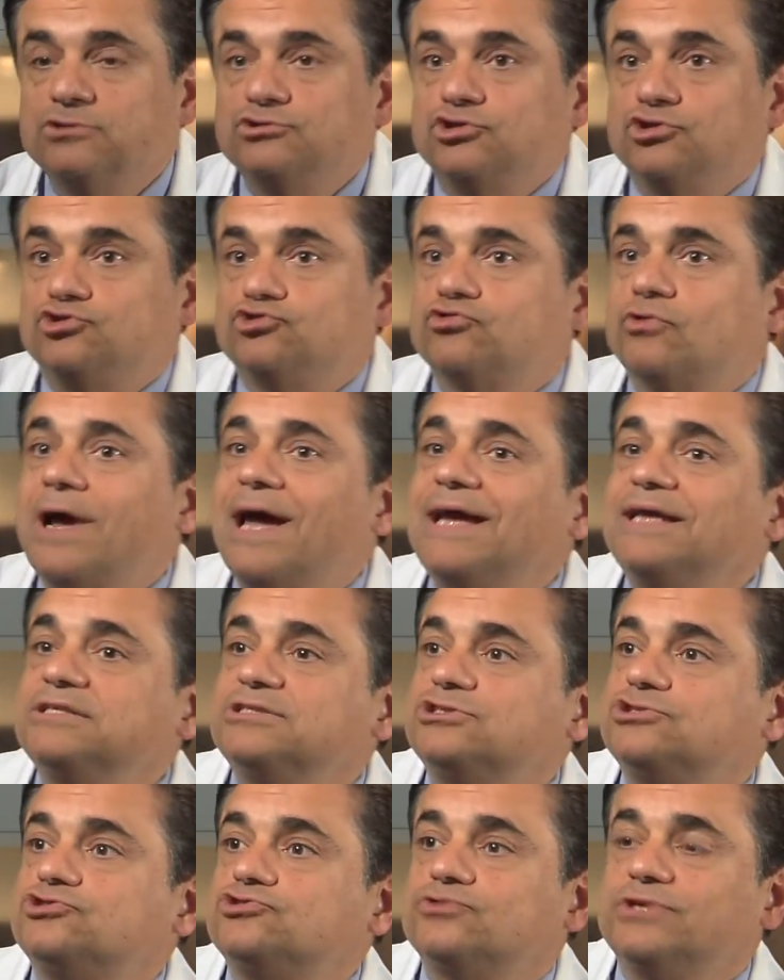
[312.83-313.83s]
to trying
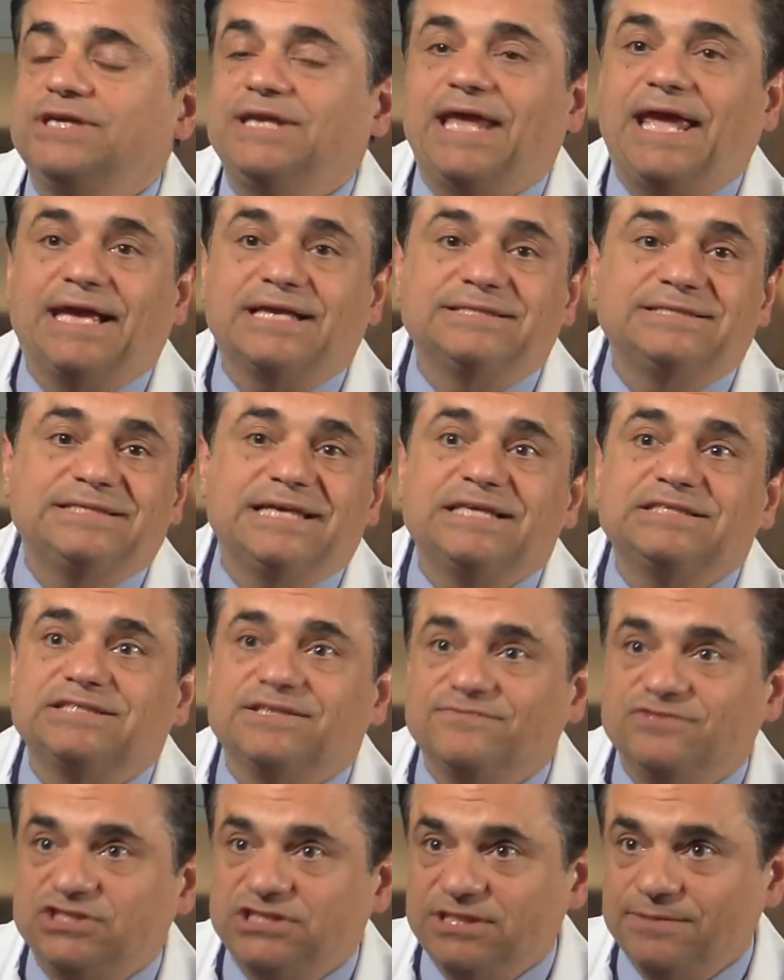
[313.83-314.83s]
to treat
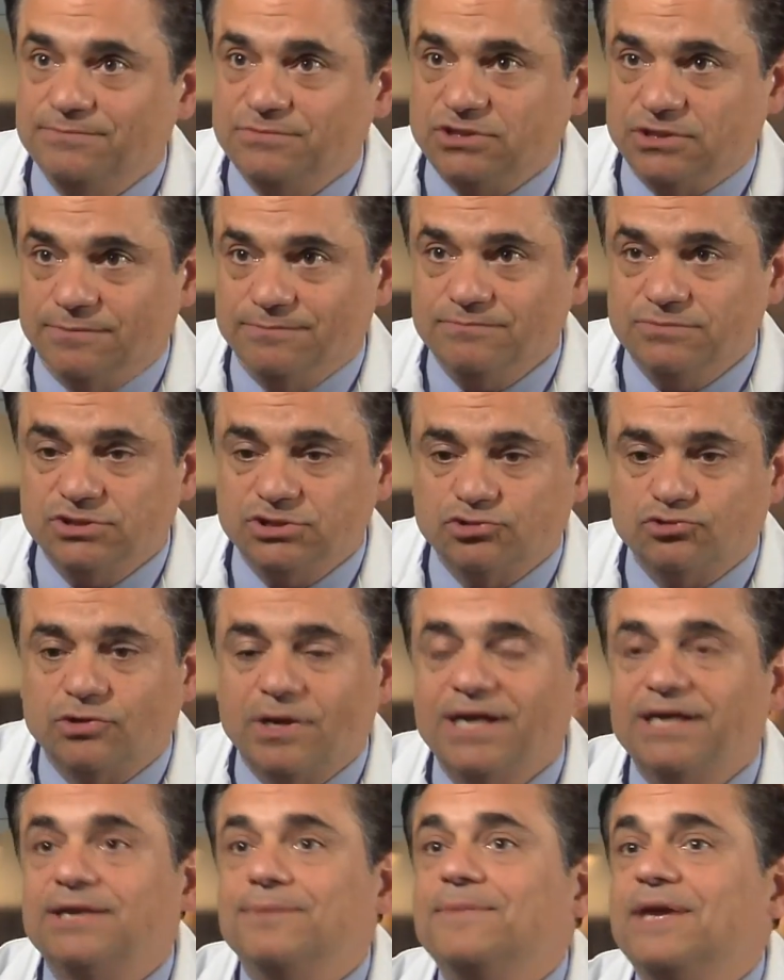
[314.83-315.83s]
excessive symptoms,
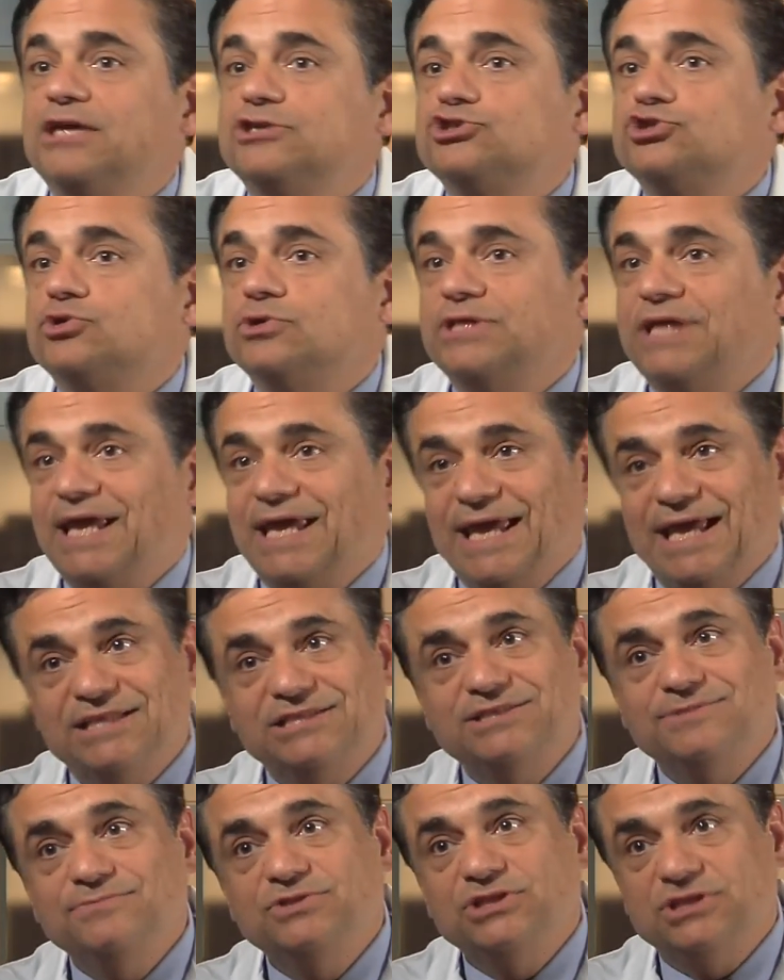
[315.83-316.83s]
trying to make sure they
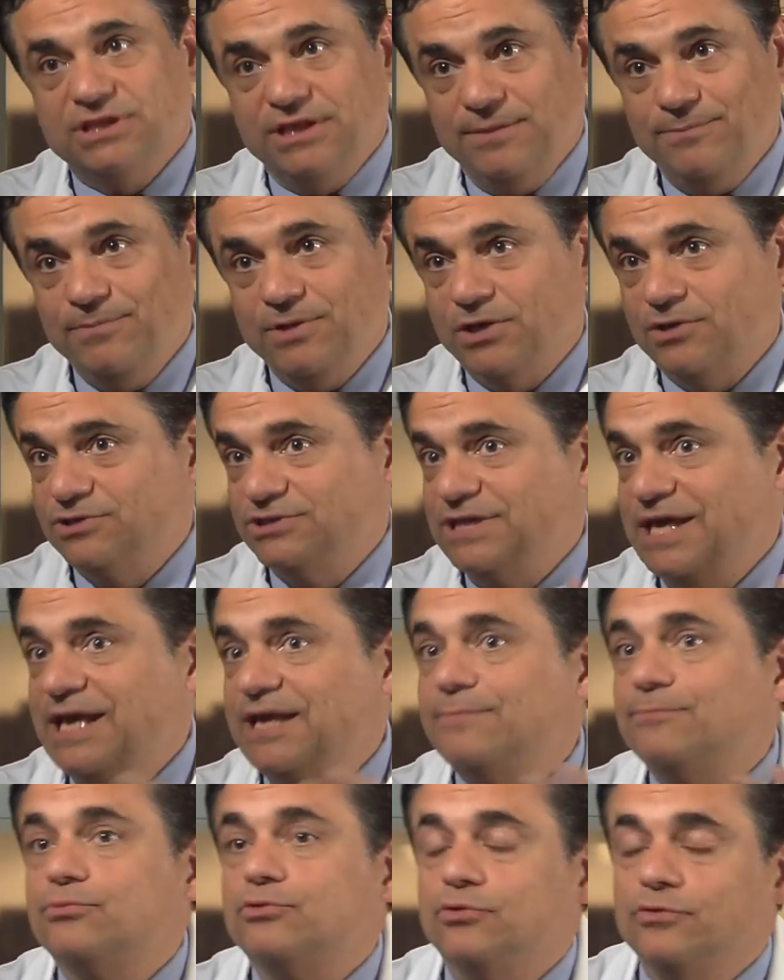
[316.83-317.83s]
get some sleep because
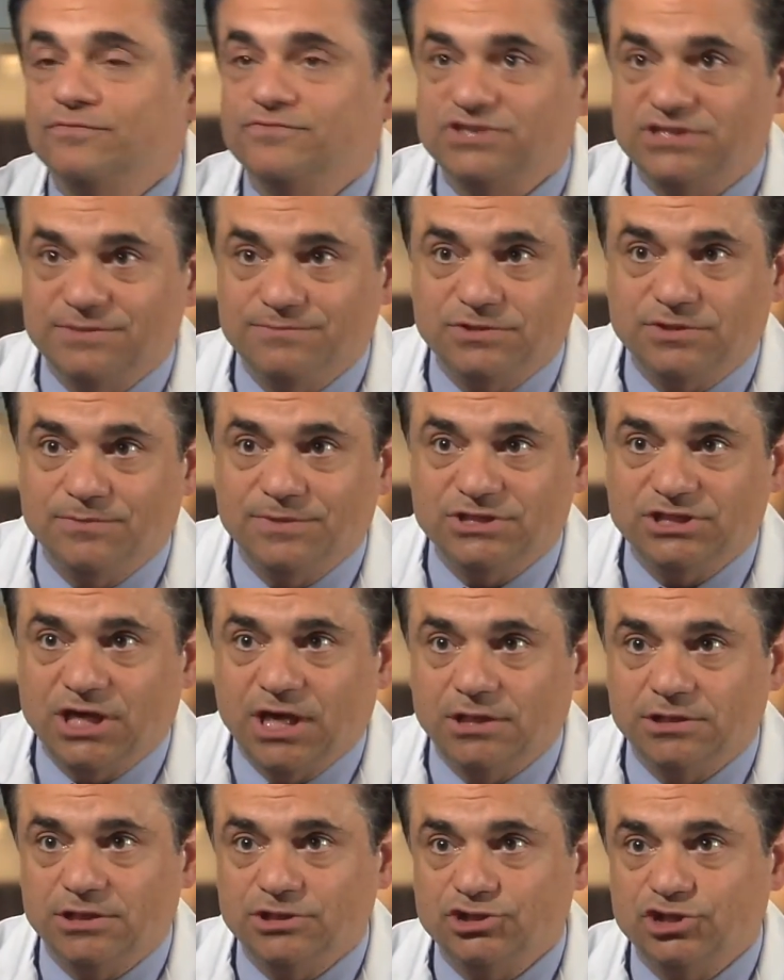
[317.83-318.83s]
that improves
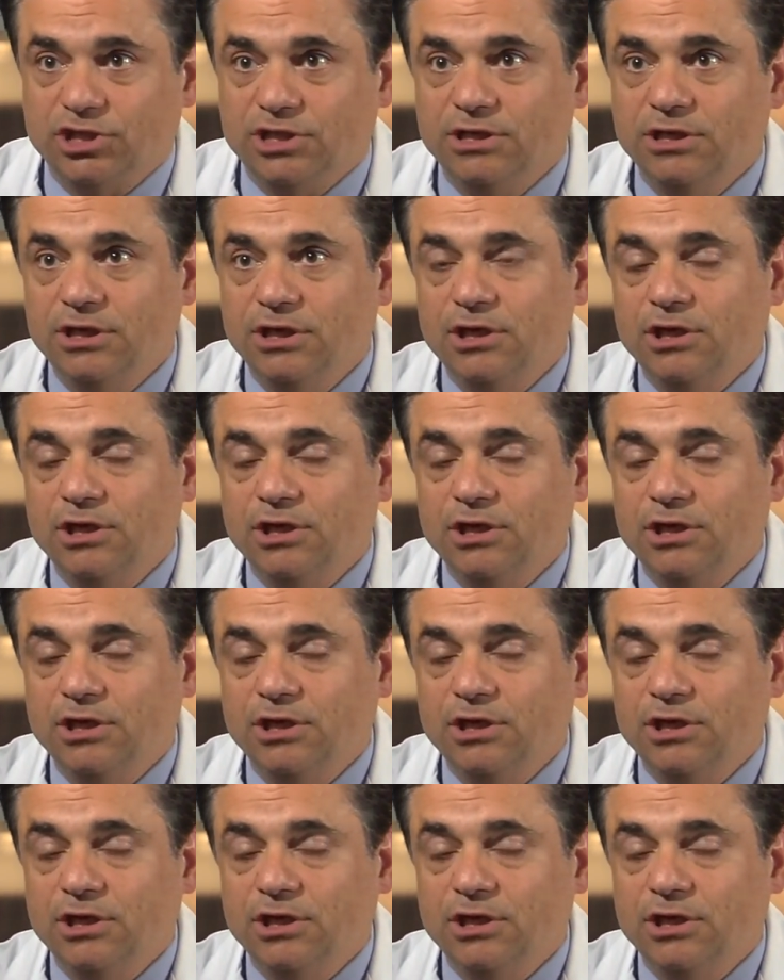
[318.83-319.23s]
symptomatology,